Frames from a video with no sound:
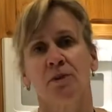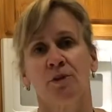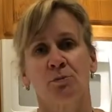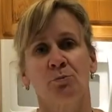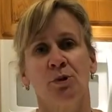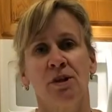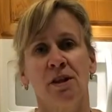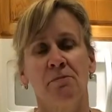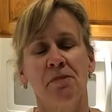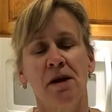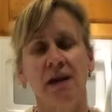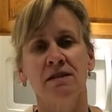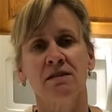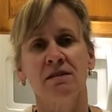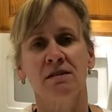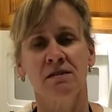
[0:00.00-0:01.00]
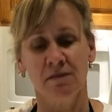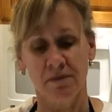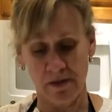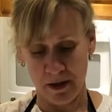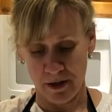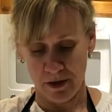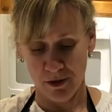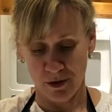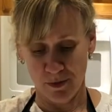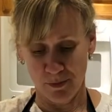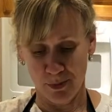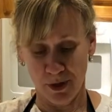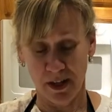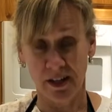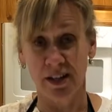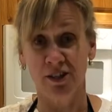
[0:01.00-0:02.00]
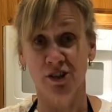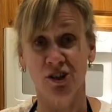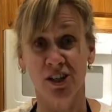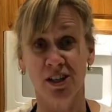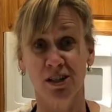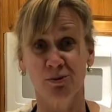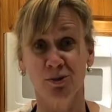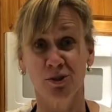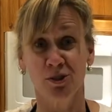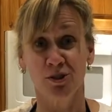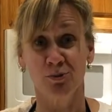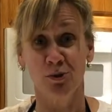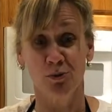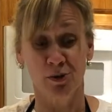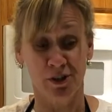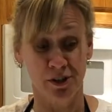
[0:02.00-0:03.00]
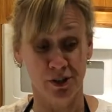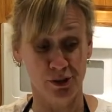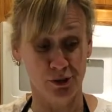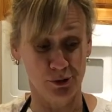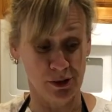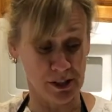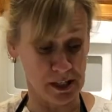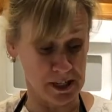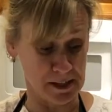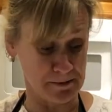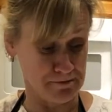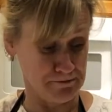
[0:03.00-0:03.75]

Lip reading: Put it on pasta. You can put it on chicken, which is what we're going to do tonight.